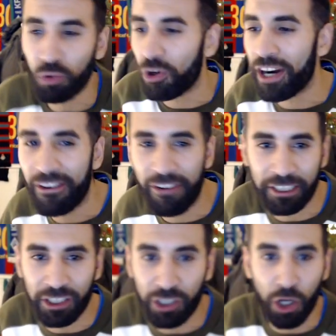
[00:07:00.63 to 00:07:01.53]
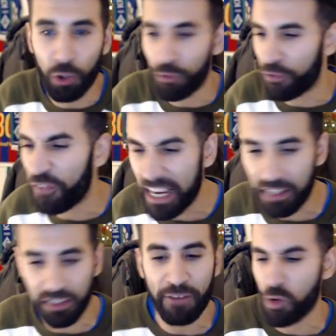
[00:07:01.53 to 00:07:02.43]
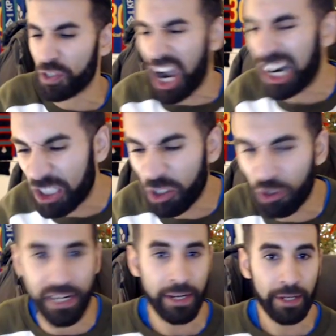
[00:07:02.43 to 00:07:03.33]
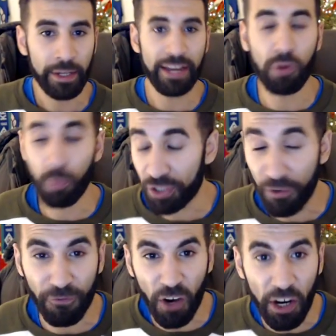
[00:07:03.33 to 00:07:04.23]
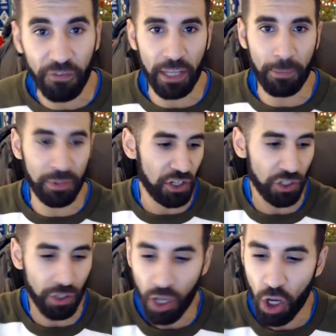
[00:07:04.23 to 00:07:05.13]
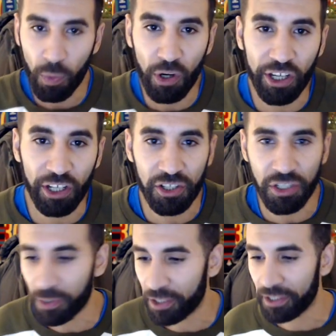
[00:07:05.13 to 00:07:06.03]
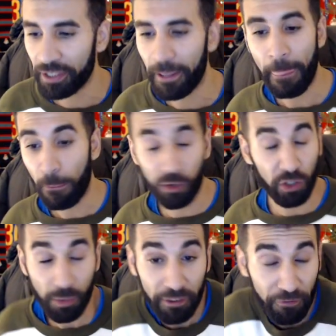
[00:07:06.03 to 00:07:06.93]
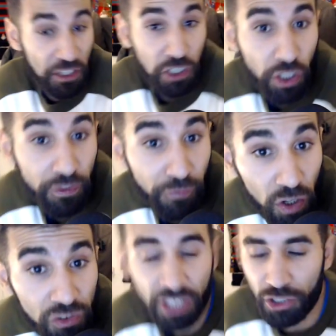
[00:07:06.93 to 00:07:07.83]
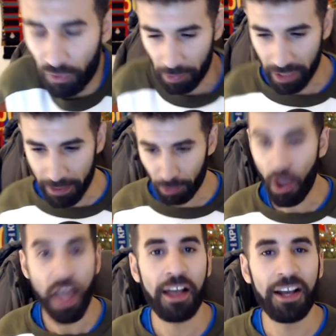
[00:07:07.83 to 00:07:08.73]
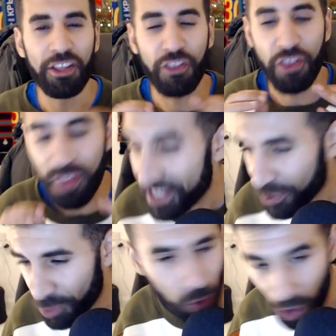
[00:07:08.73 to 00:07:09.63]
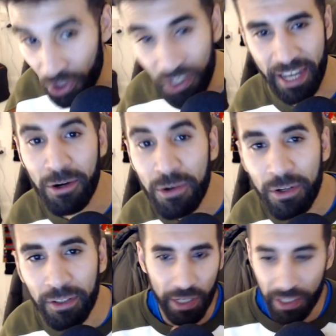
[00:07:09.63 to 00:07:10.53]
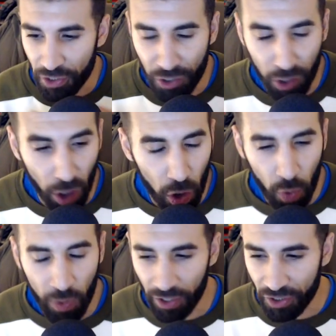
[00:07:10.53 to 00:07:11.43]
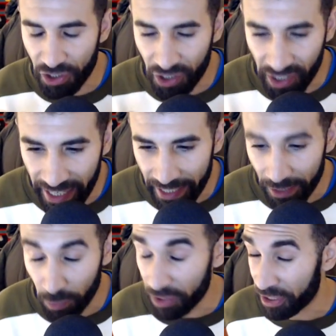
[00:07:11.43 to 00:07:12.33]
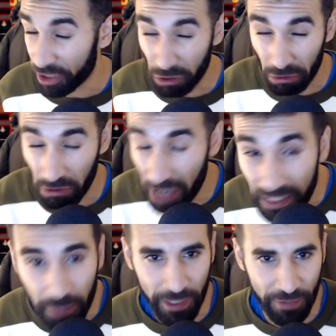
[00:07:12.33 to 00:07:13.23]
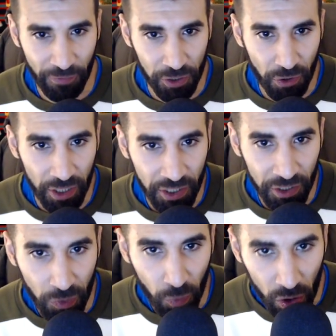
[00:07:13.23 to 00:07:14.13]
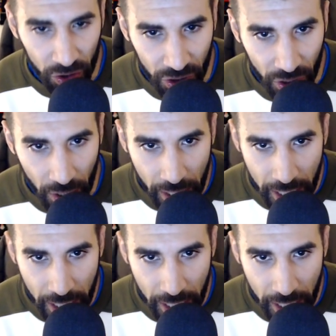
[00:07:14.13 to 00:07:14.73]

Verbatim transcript: all raring to go, fit, everyone's hungry, everyone wants to fight for their position. We're looking like some kind of, we've got some kind of physical advantage over people. That's all gone now. We are slow, we are scared, we're incredibly frustrating to watch.